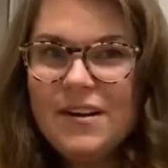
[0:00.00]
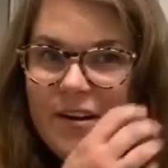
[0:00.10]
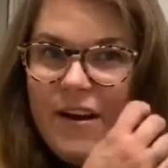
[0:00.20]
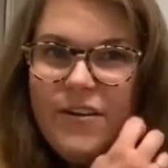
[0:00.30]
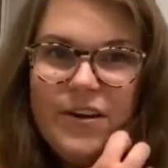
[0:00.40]

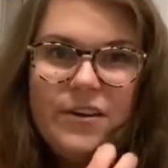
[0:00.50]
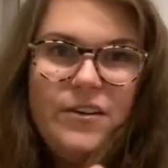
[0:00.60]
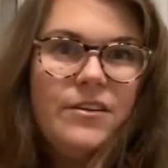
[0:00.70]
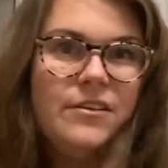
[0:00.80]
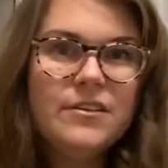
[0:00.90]
No,
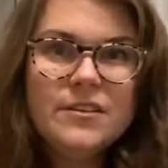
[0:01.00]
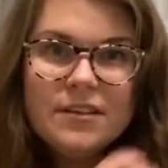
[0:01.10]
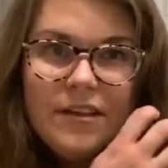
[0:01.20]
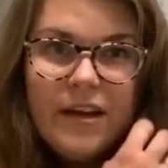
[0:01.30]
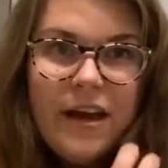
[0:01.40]
girl.
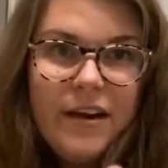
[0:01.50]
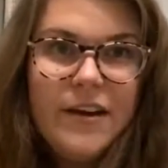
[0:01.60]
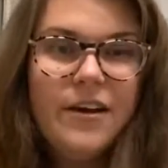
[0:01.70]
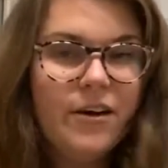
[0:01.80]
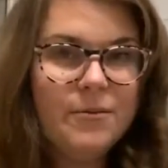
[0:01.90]
Heck no,
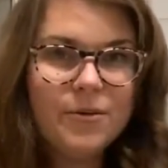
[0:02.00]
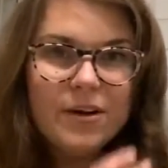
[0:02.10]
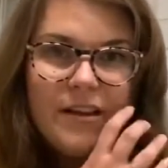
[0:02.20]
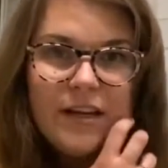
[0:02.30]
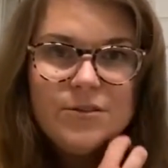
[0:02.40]
I'm hoarding
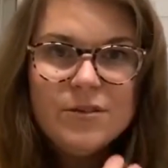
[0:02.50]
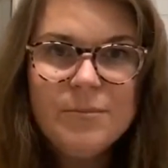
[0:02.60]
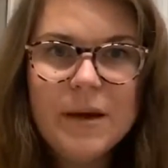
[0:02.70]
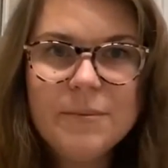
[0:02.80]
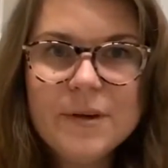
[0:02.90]
that toilet
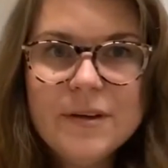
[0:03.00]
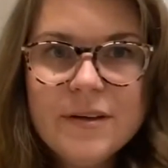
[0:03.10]
paper.